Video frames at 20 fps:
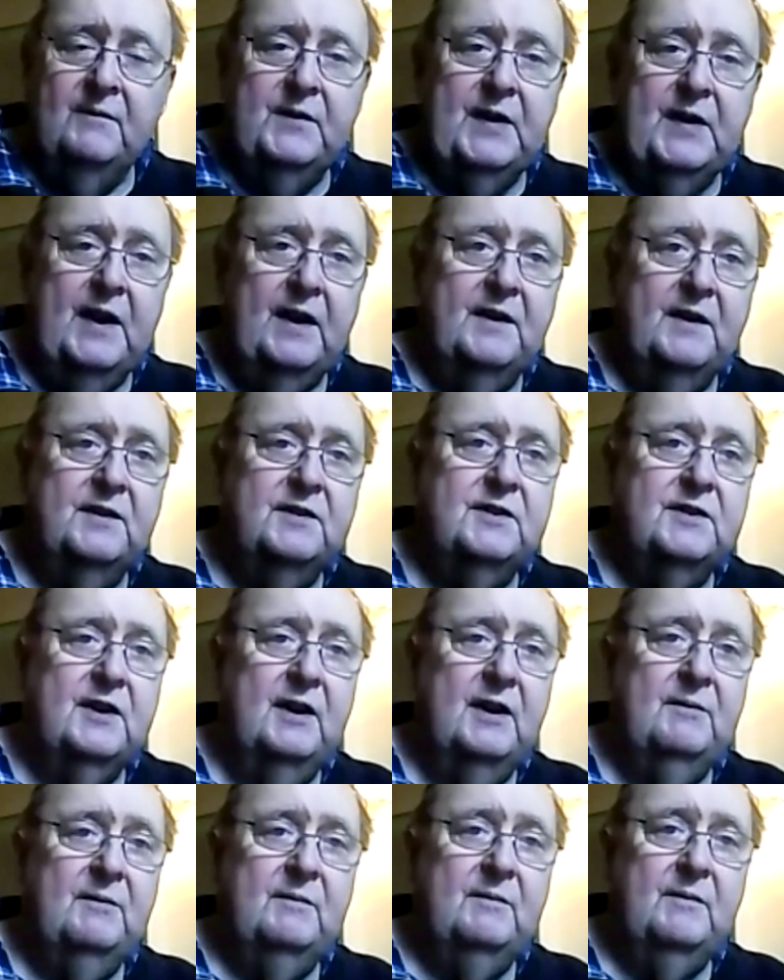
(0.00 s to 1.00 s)
And
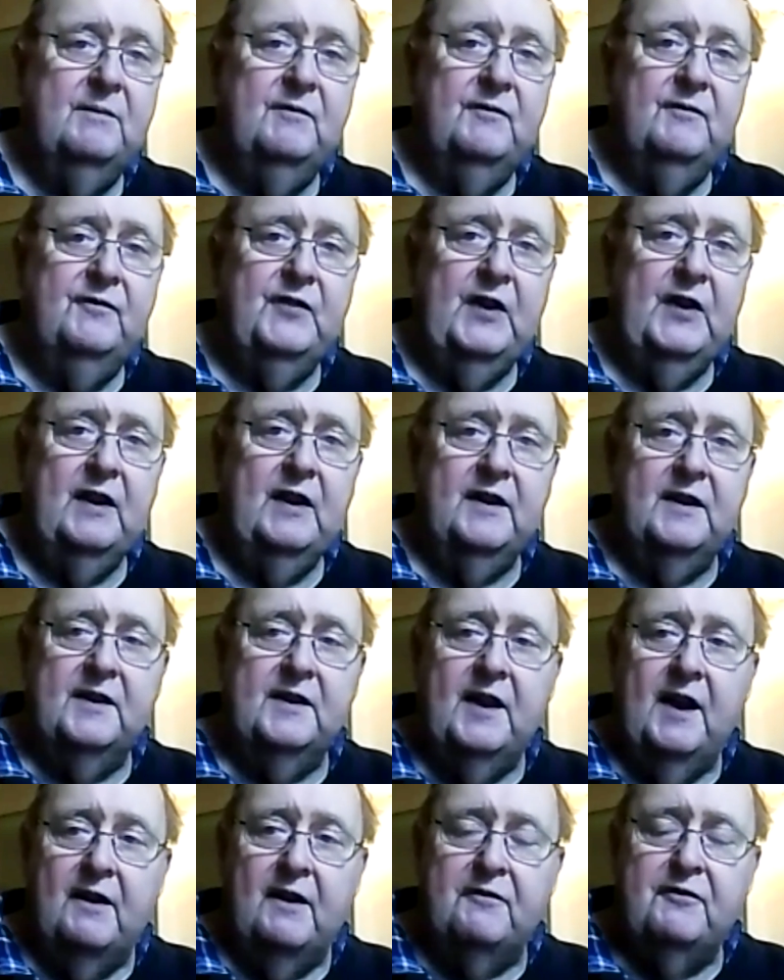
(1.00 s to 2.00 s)
funnily
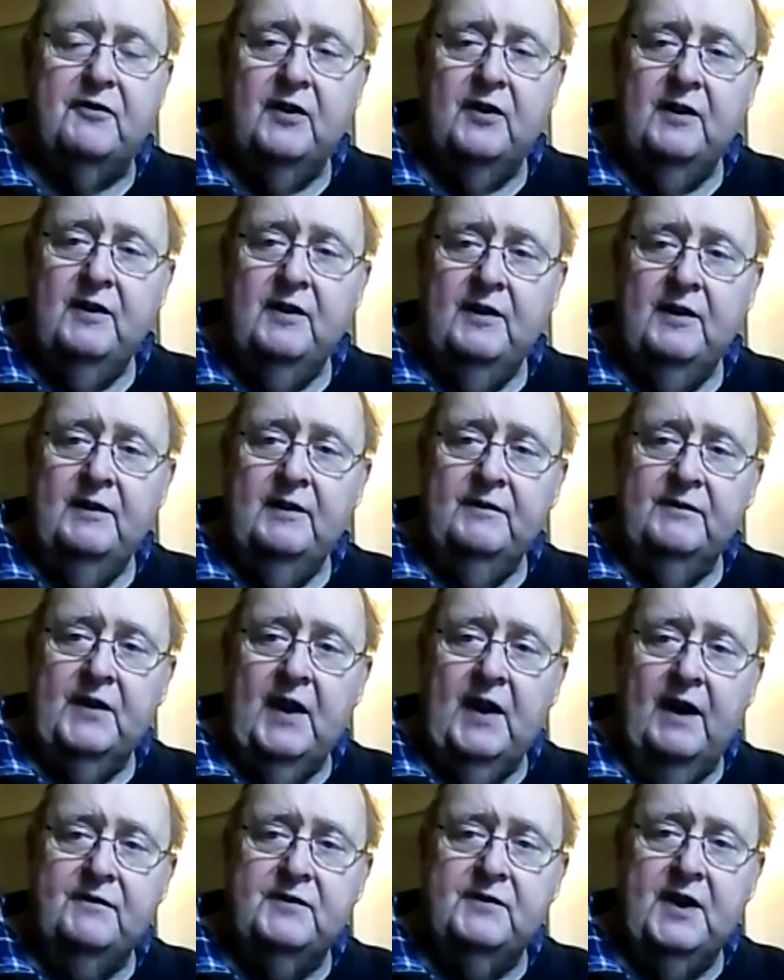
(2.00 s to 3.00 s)
enough,
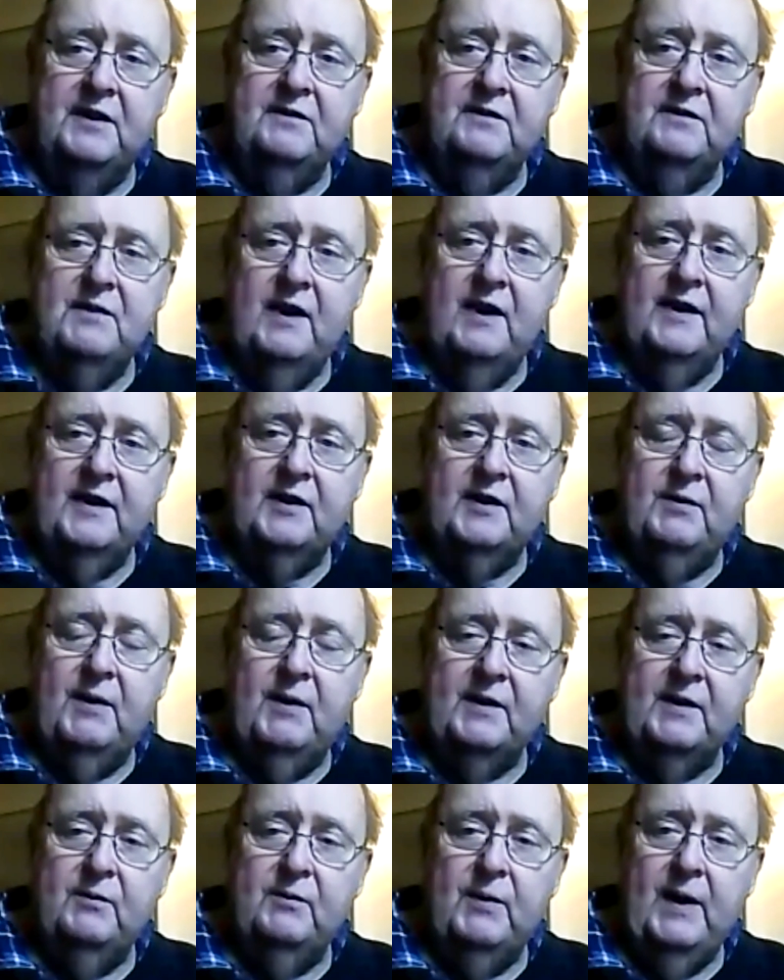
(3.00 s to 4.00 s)
I've done really
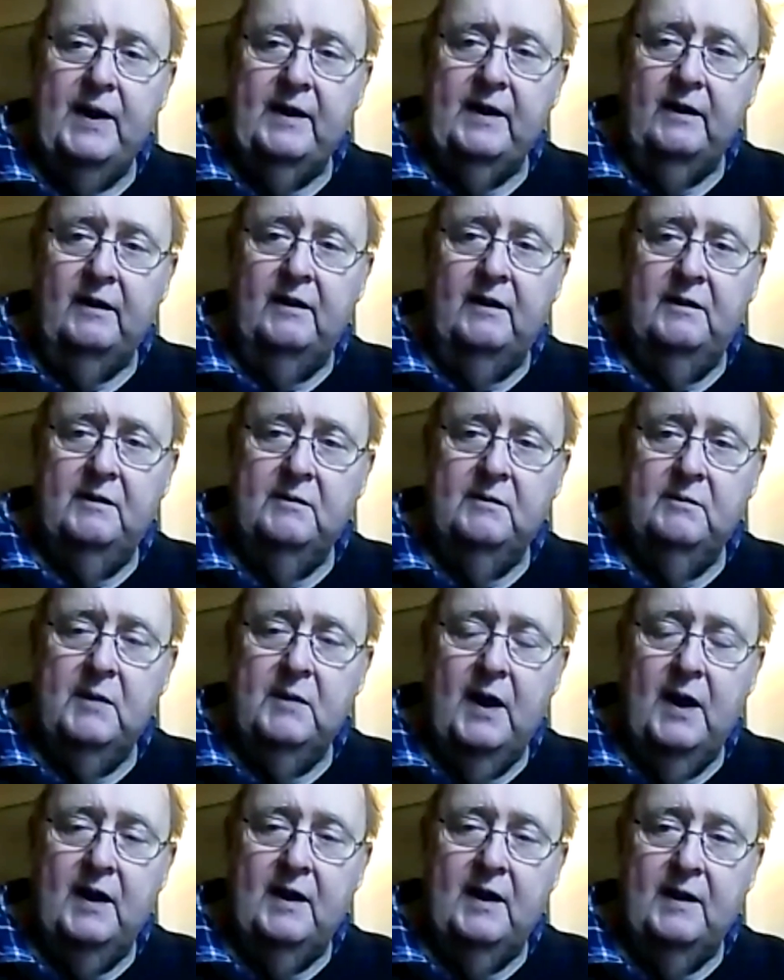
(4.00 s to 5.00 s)
quite well
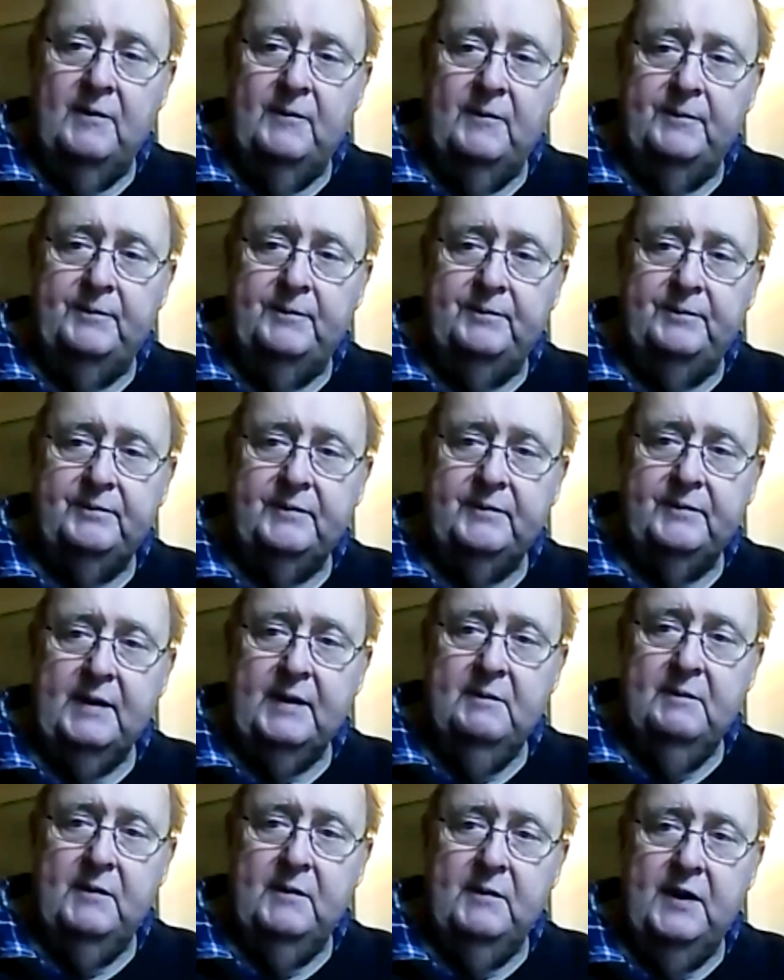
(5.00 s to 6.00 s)
in
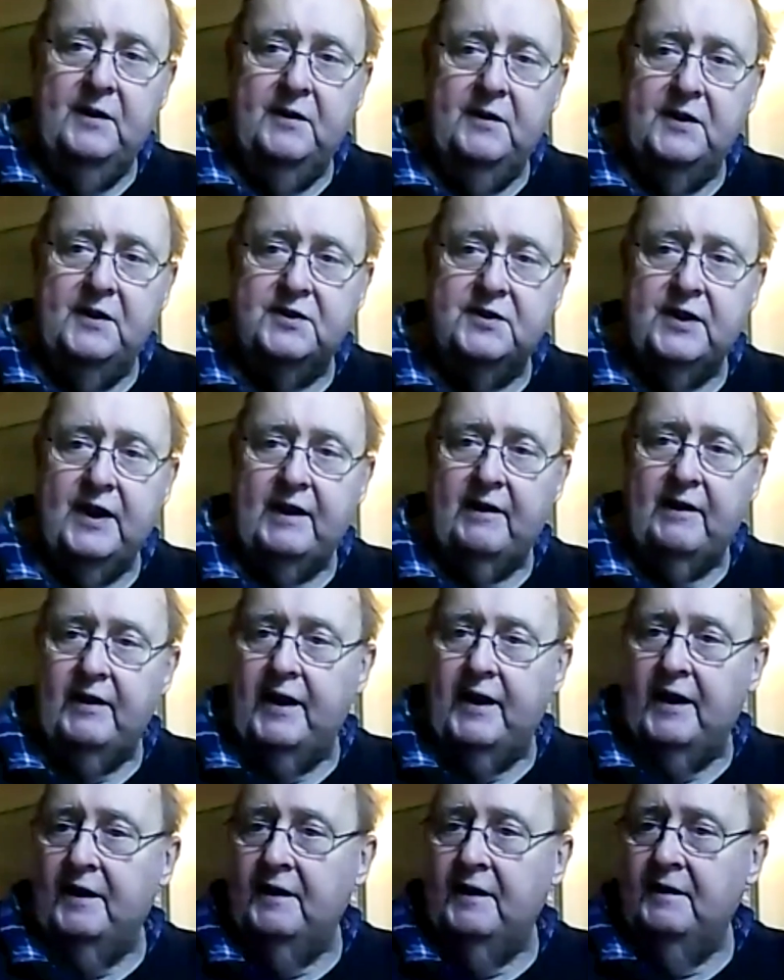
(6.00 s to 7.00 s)
this
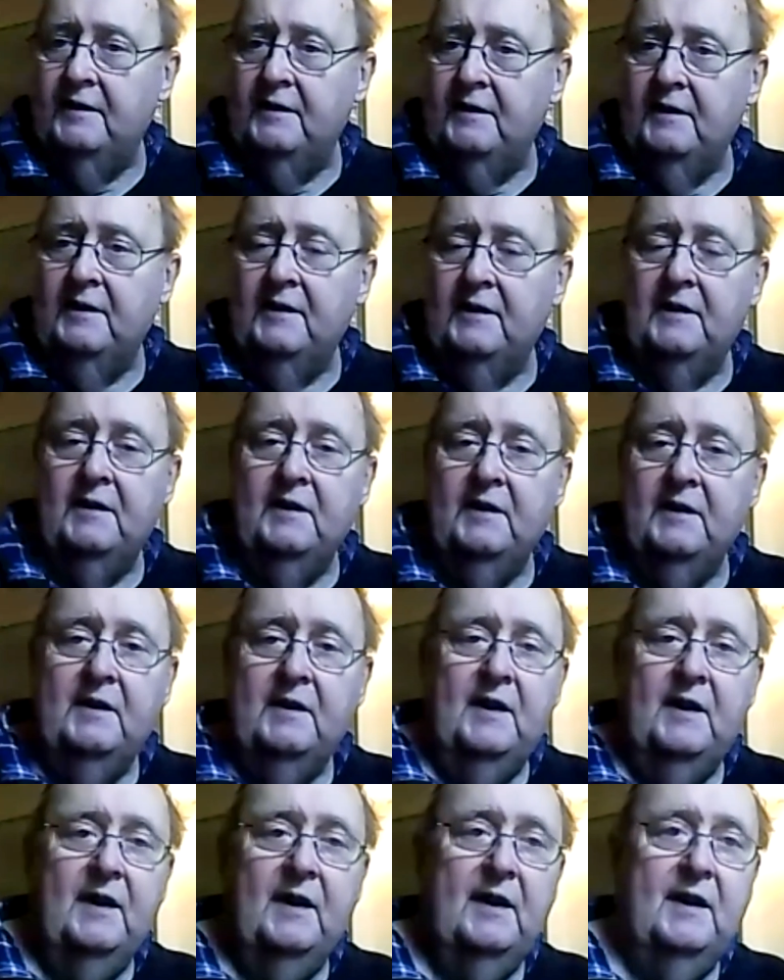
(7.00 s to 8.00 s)
area.
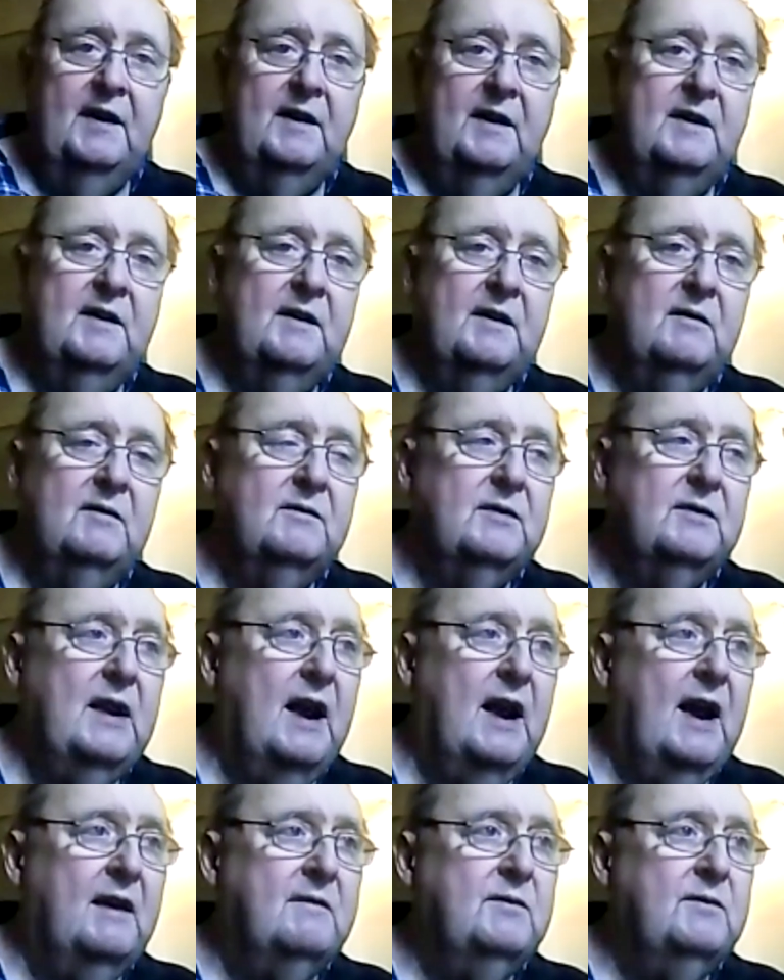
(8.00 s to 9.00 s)

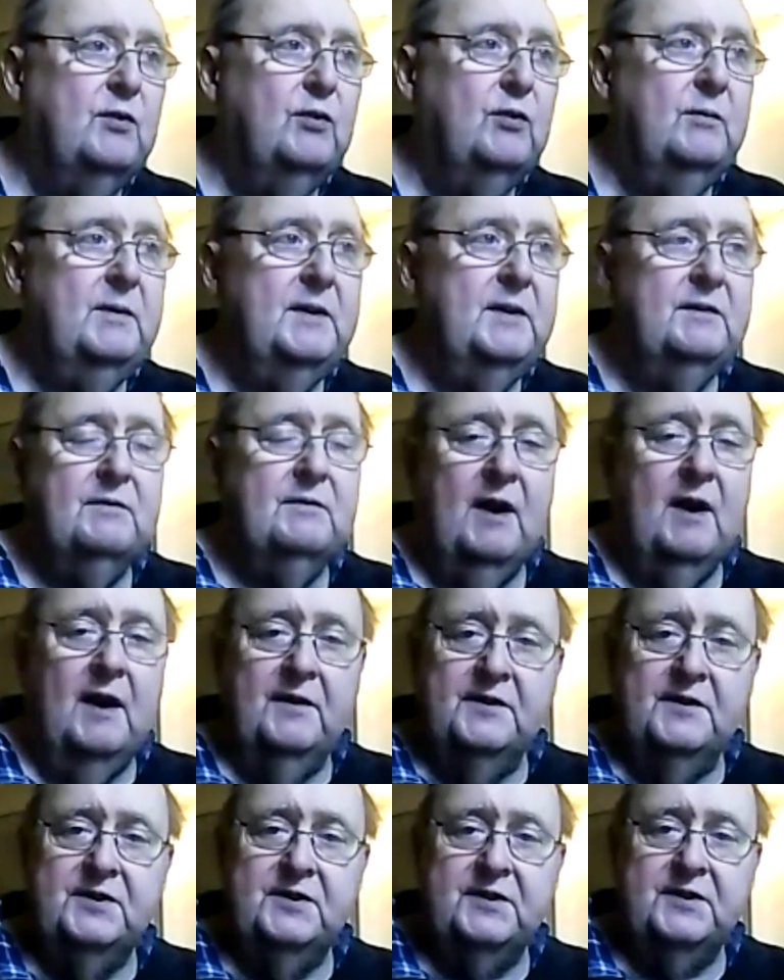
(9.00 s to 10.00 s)
I'm normally
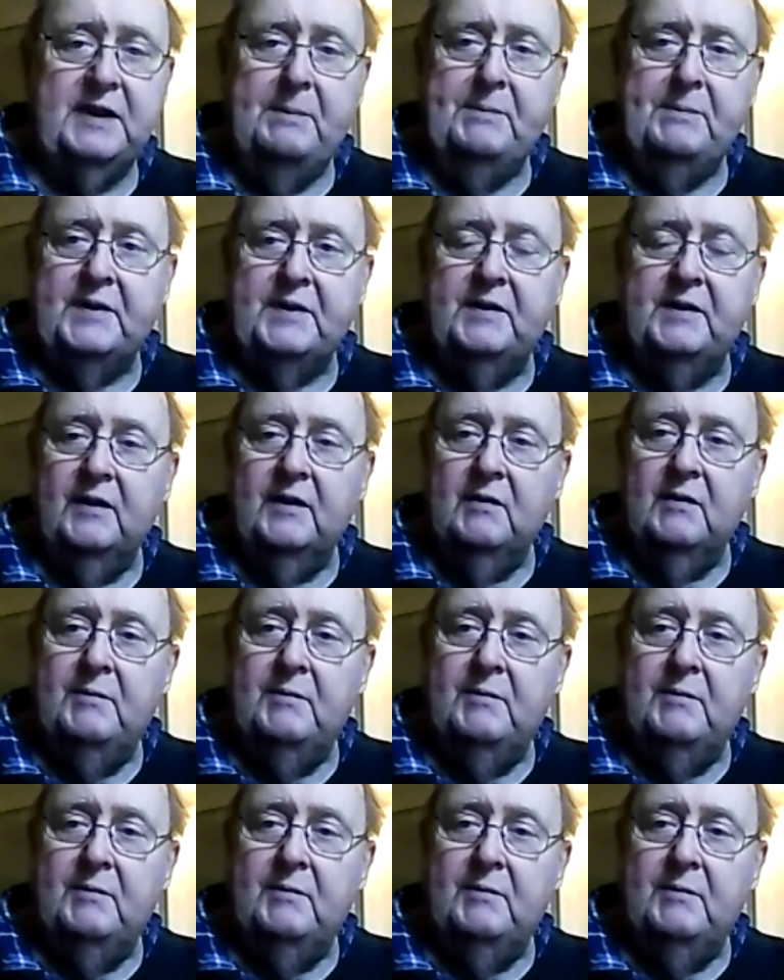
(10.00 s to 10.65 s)
rather skeptical